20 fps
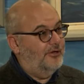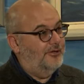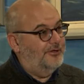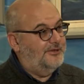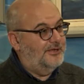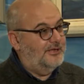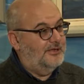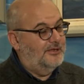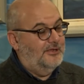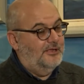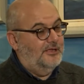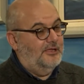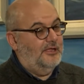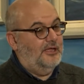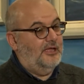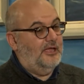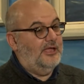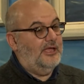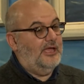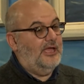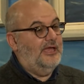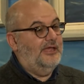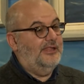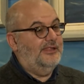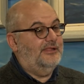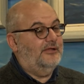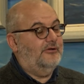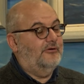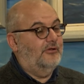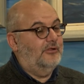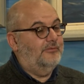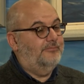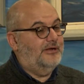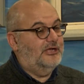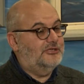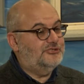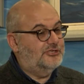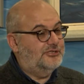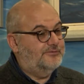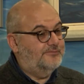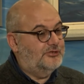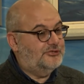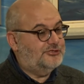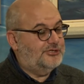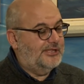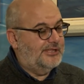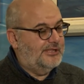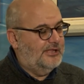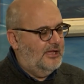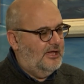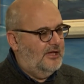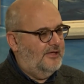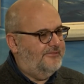body, has a whole budget which is,